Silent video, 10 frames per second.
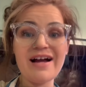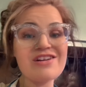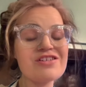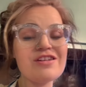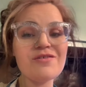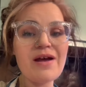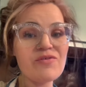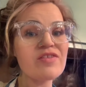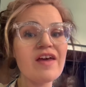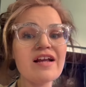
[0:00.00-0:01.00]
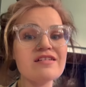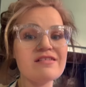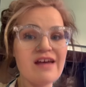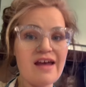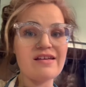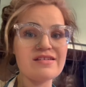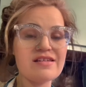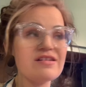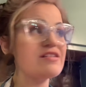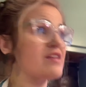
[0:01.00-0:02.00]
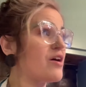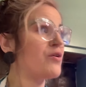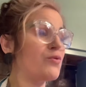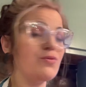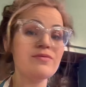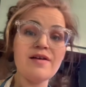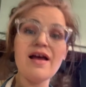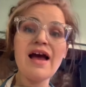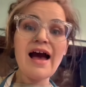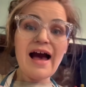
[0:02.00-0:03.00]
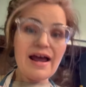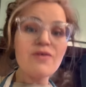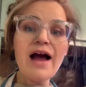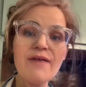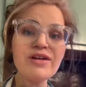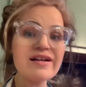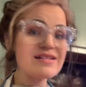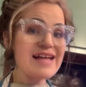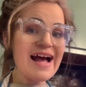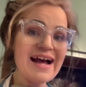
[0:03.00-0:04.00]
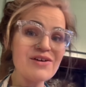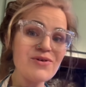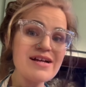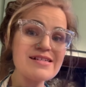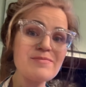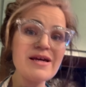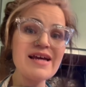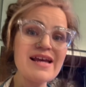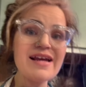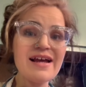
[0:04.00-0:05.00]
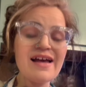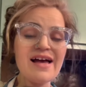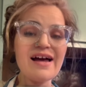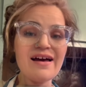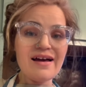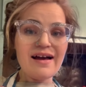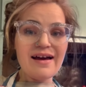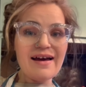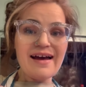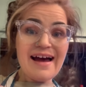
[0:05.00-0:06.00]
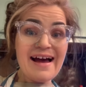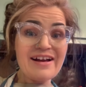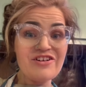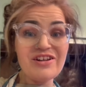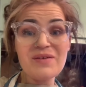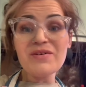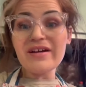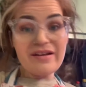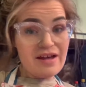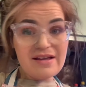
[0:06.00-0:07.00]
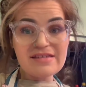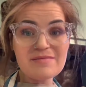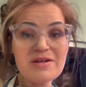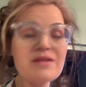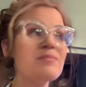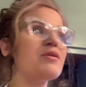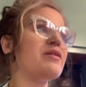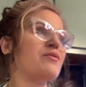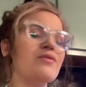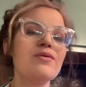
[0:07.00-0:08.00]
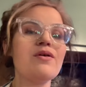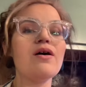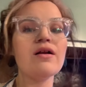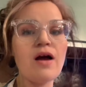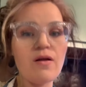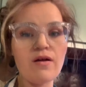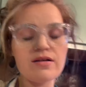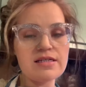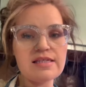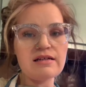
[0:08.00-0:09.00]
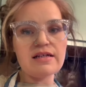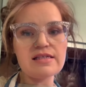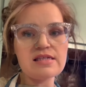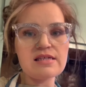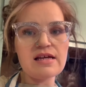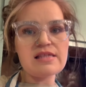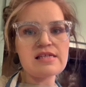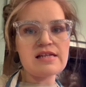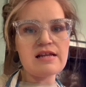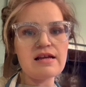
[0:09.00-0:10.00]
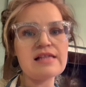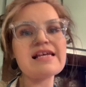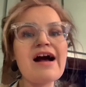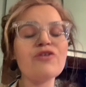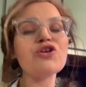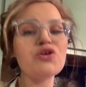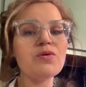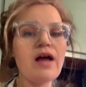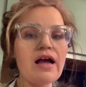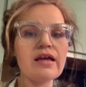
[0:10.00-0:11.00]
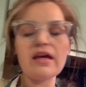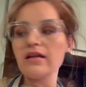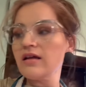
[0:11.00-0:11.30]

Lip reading: I just do everything to taste. So I don't have an exact recipe. I could give you a guesstimate, but in all honesty, it's how you like it.